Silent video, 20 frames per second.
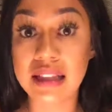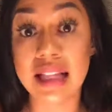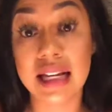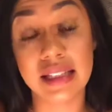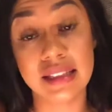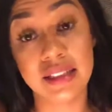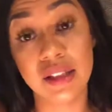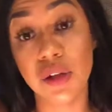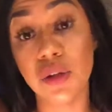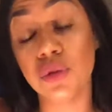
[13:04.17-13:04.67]
They
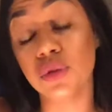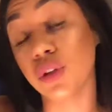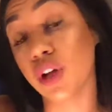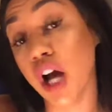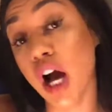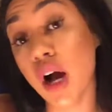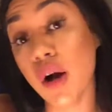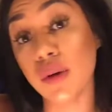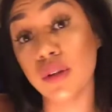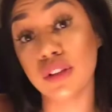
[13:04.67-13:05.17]
sold
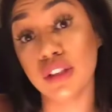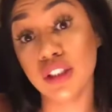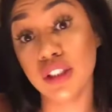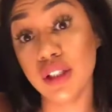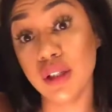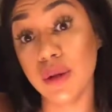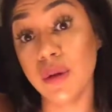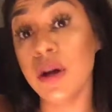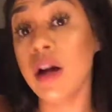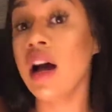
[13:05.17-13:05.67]
coke
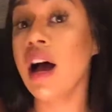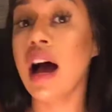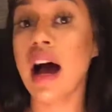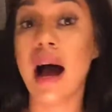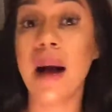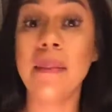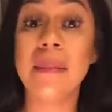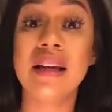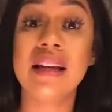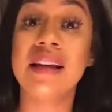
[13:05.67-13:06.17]
too.
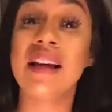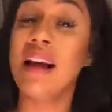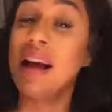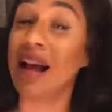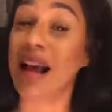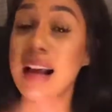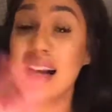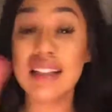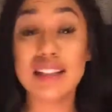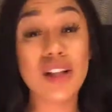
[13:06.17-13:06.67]

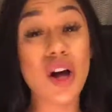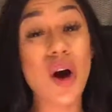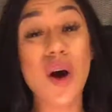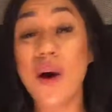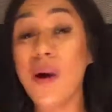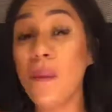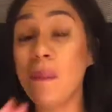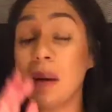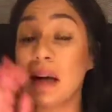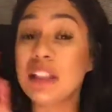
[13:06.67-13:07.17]
It's a
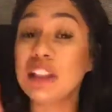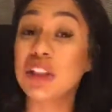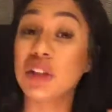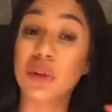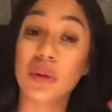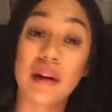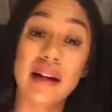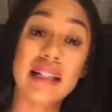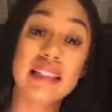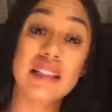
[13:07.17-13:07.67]
whole bunch of
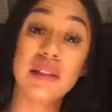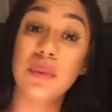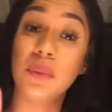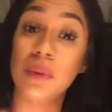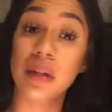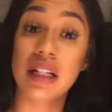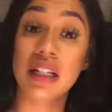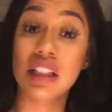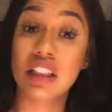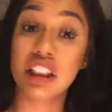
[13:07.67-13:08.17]
crazy
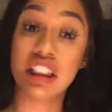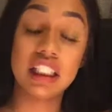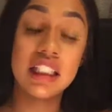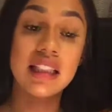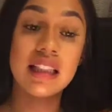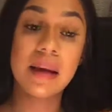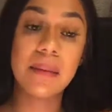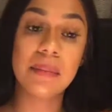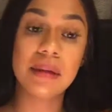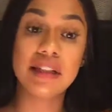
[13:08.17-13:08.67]
weird shit
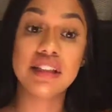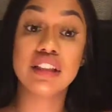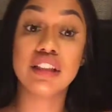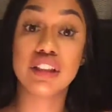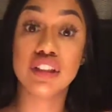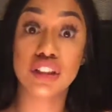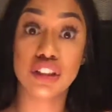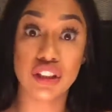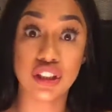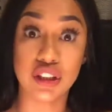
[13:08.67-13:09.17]
that
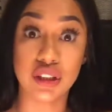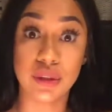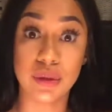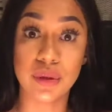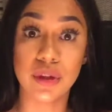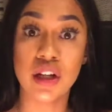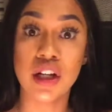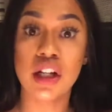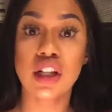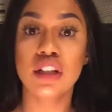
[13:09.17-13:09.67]
bitches do.
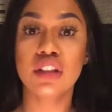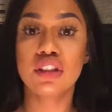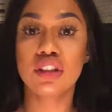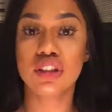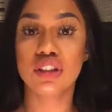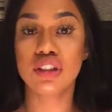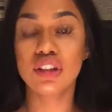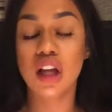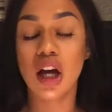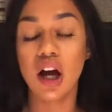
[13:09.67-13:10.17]

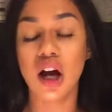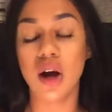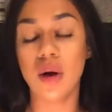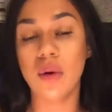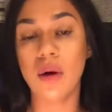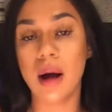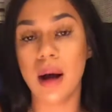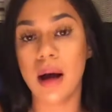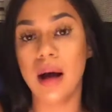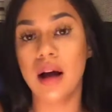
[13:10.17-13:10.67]
So,